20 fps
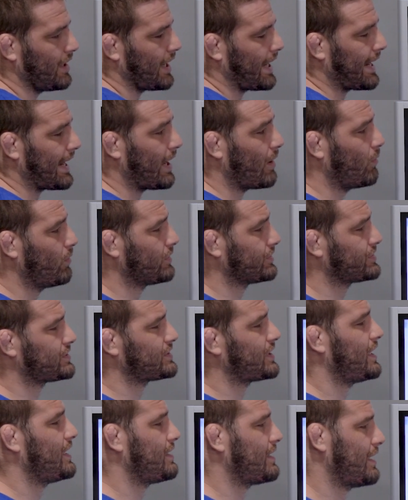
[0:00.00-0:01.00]
And I will
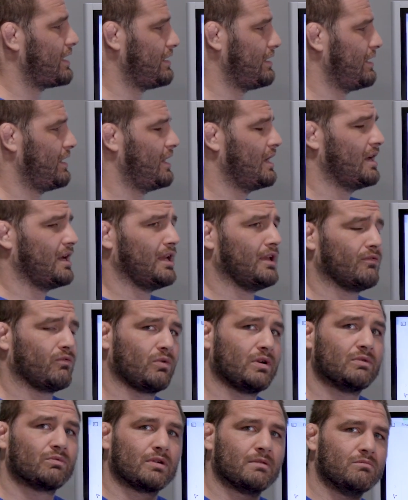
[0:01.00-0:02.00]
say that if
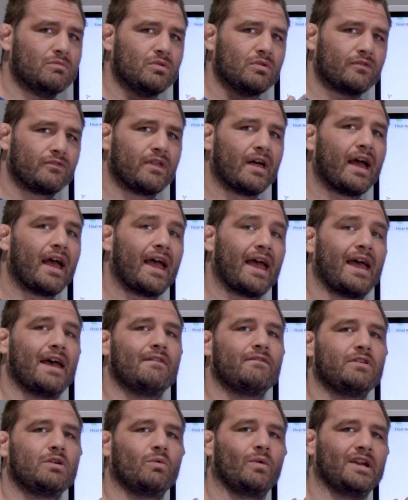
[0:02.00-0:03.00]
we remove the
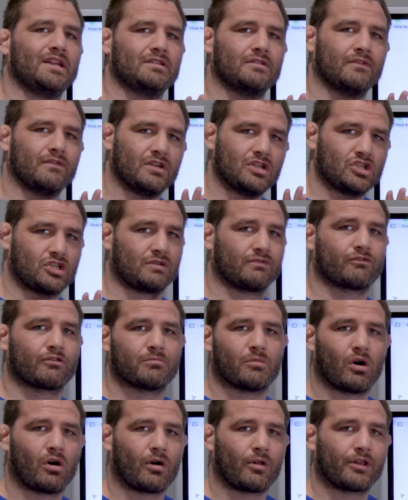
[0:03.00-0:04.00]
heavyweight division
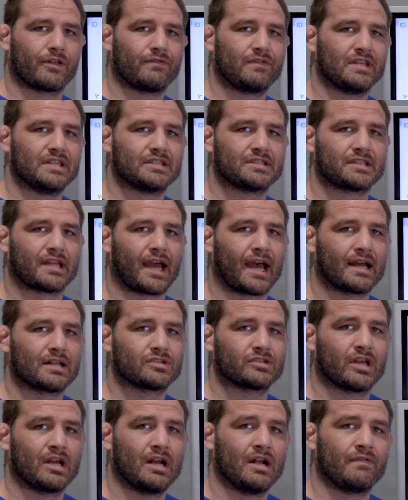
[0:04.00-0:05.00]
from all of these
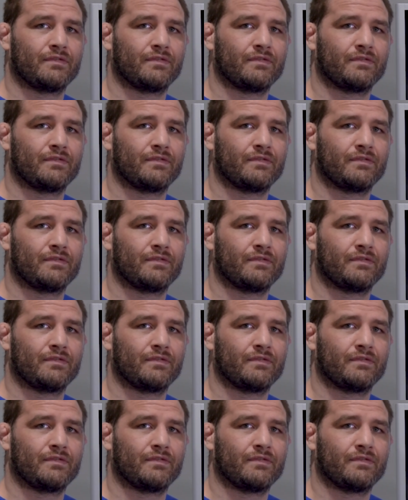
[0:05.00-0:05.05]
stats,